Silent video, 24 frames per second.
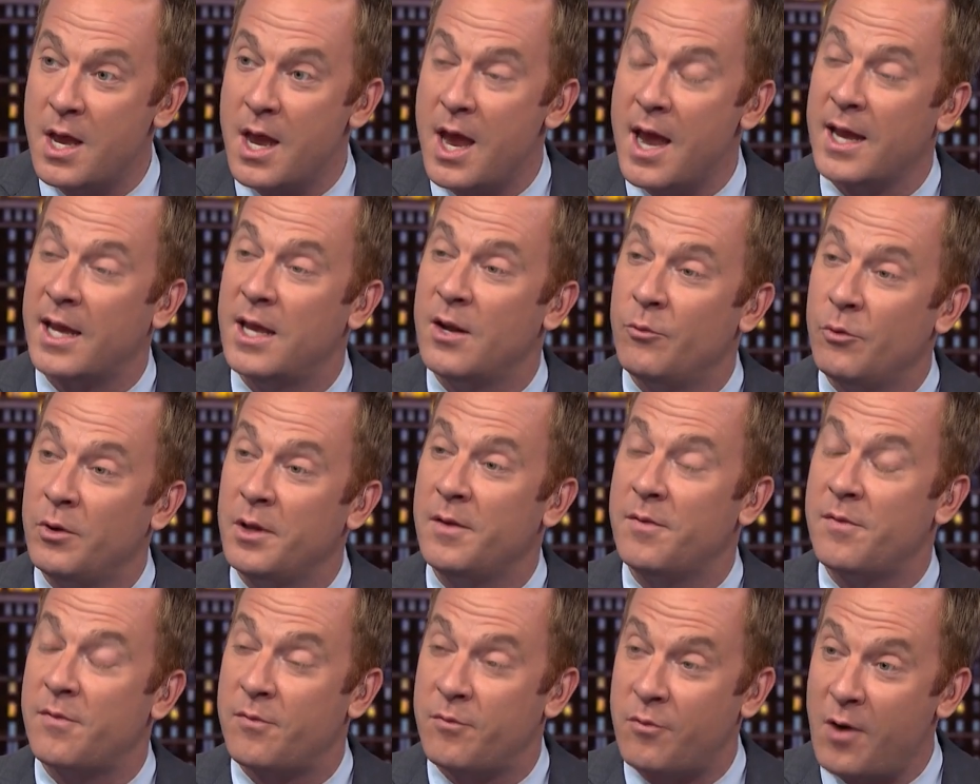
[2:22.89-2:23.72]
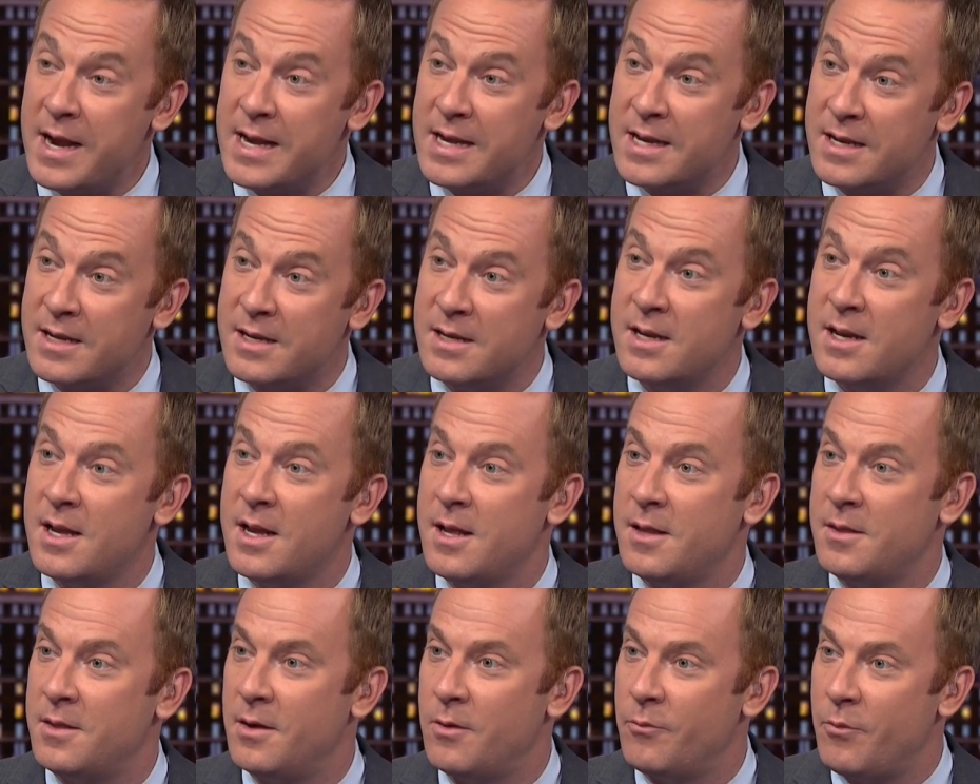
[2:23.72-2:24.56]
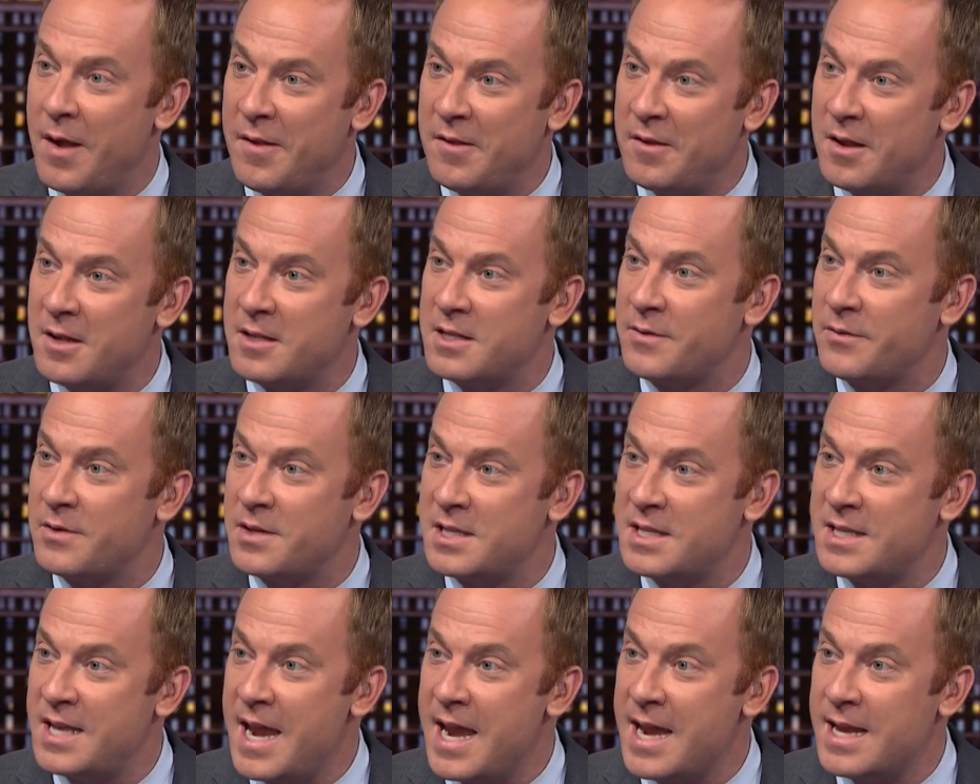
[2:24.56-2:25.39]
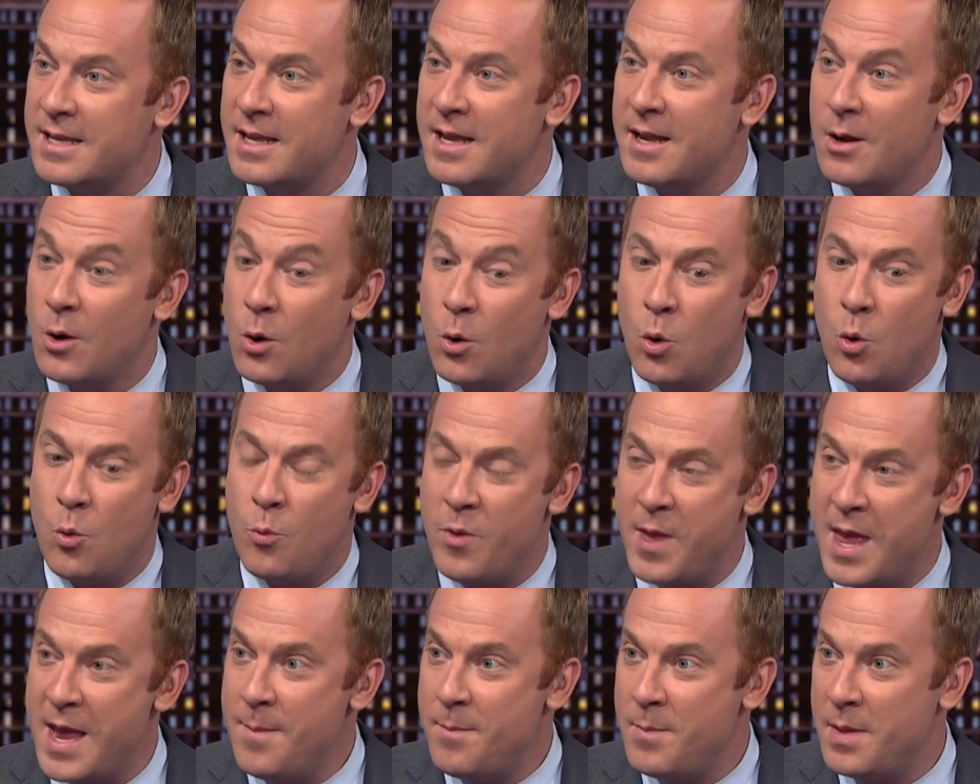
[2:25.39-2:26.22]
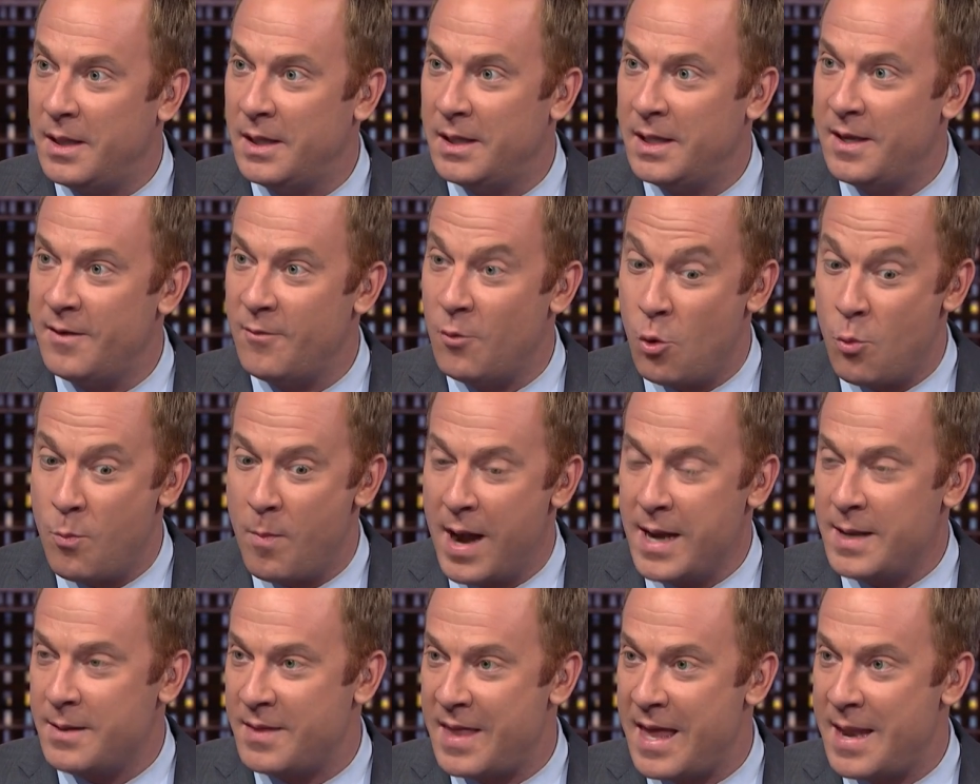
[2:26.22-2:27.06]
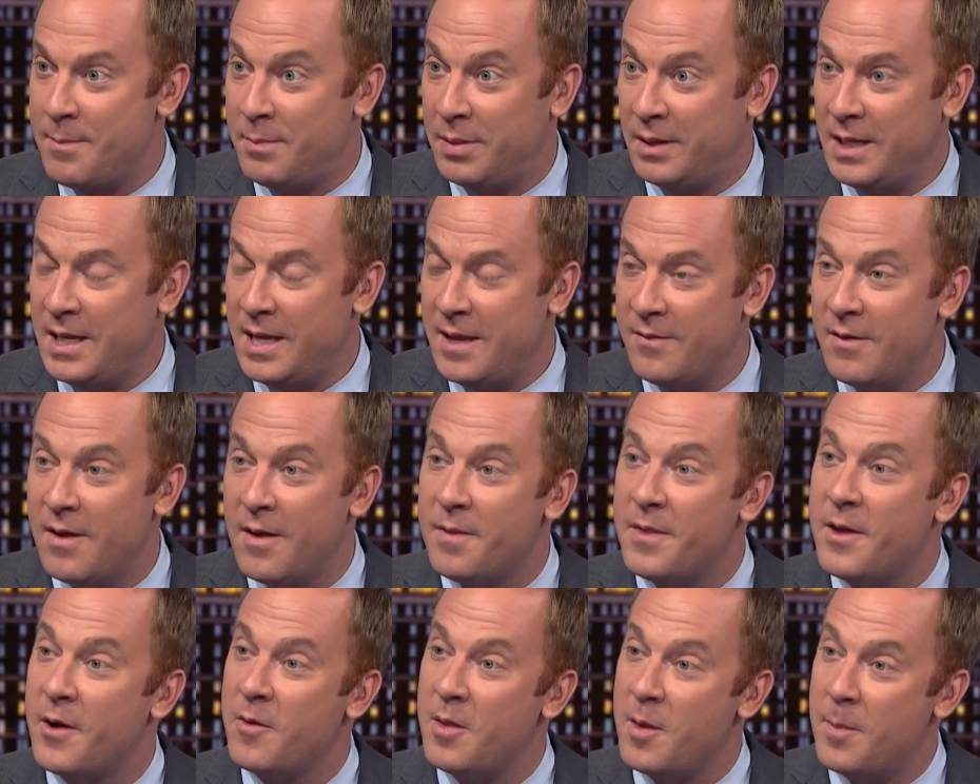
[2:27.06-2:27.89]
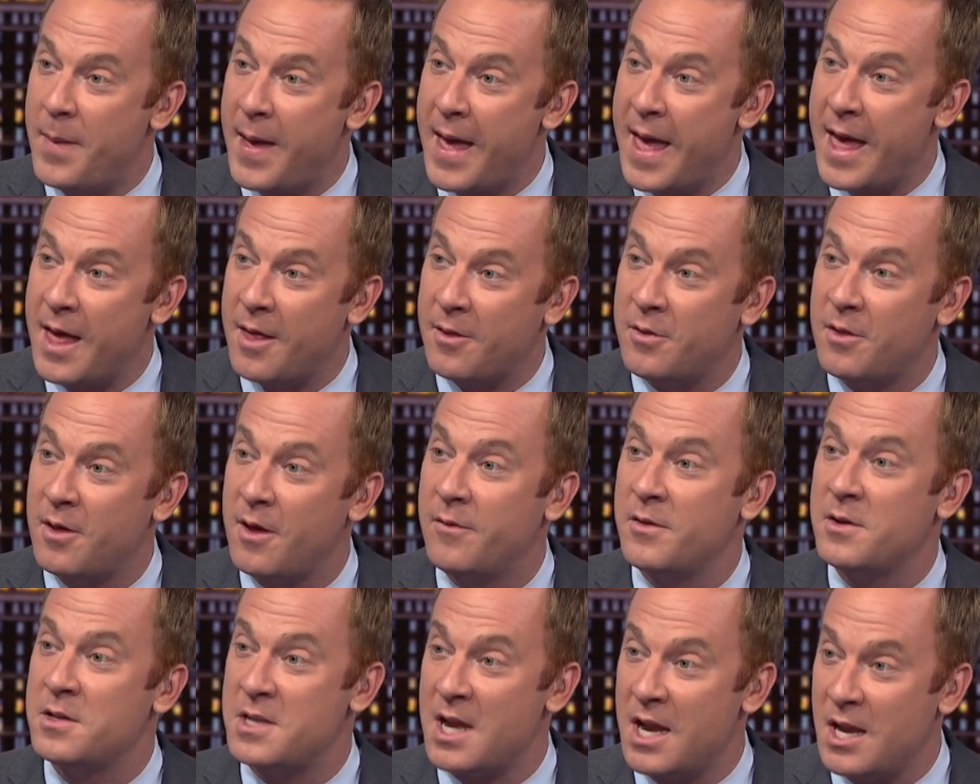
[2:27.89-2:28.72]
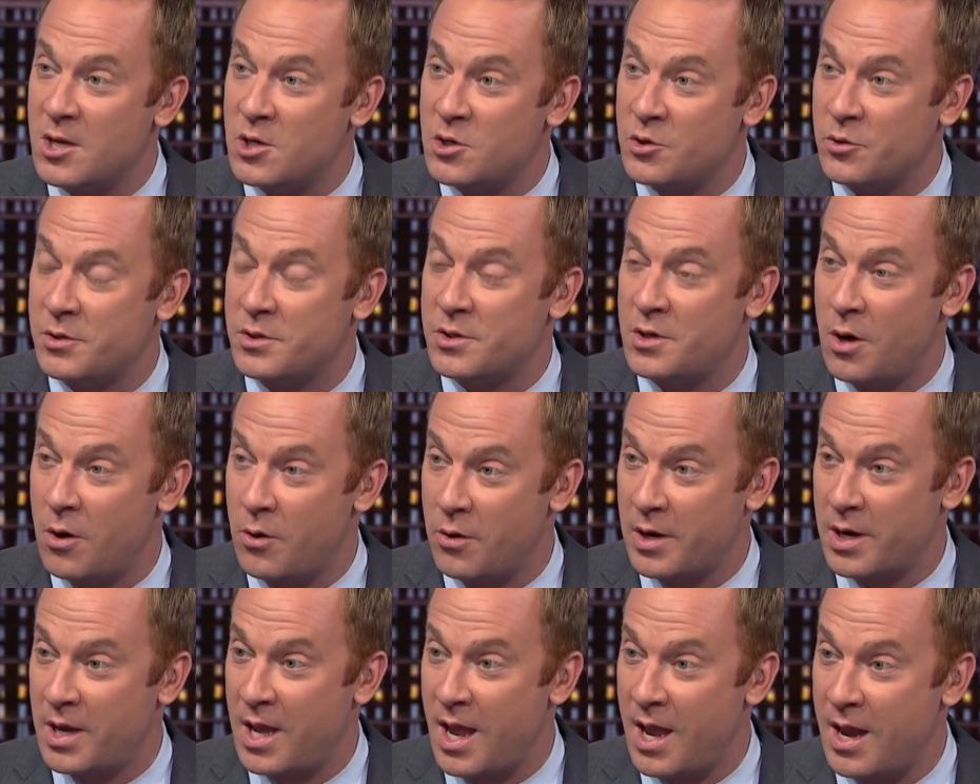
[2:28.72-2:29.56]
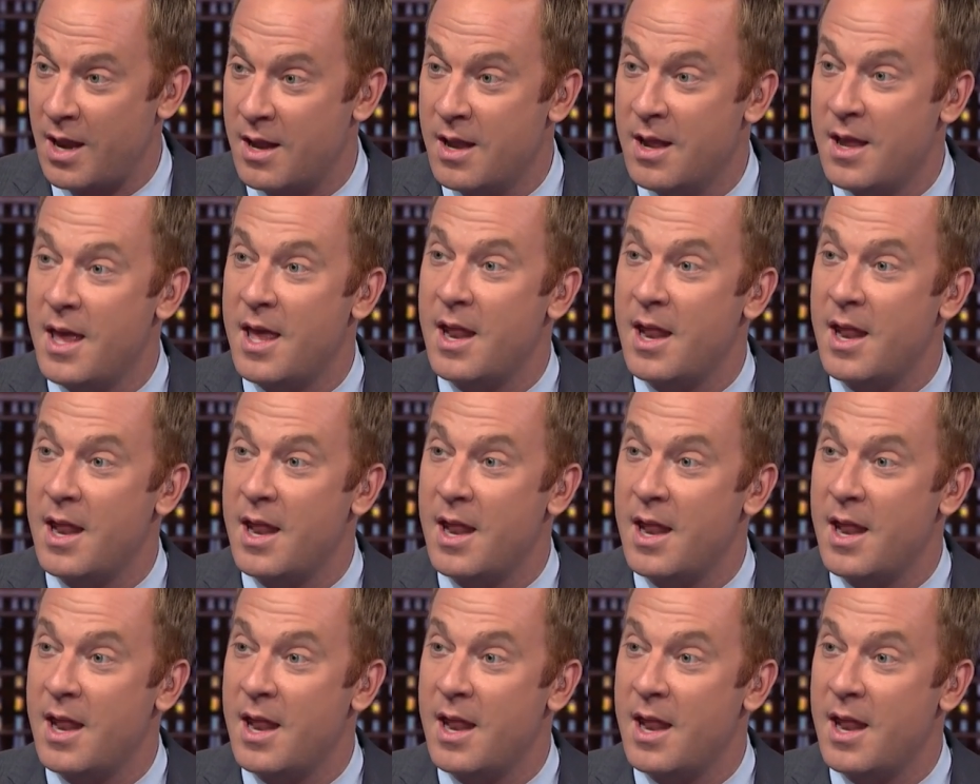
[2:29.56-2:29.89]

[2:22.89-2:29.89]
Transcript: and can really frighten the residents of a state who they believe, who might then believe they're in the path of a dangerous hurricane.